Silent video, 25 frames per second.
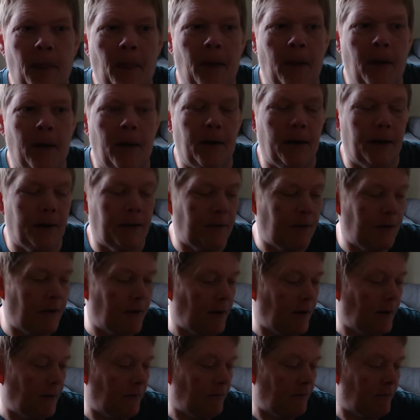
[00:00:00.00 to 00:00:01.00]
and
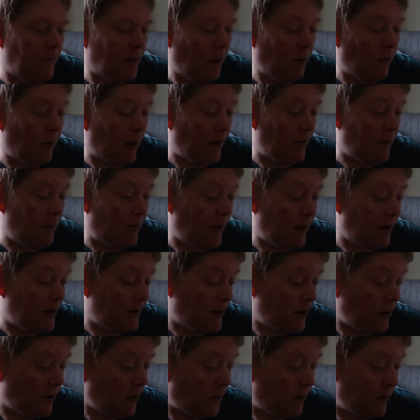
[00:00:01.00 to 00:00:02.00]
I went and
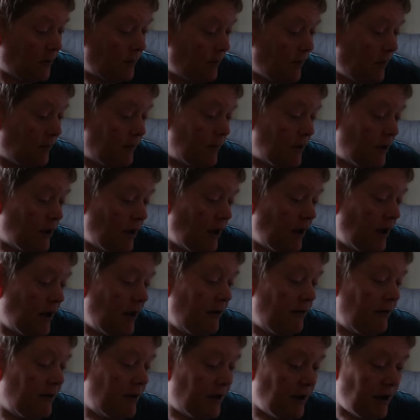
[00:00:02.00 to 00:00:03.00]
picked it up, and obviously
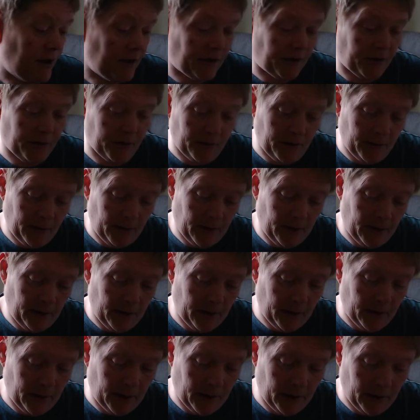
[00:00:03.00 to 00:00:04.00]
here it is.
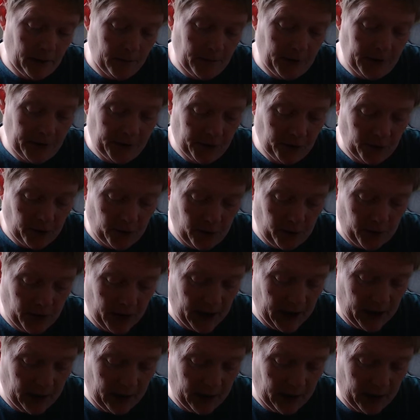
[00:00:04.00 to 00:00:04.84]
It took about,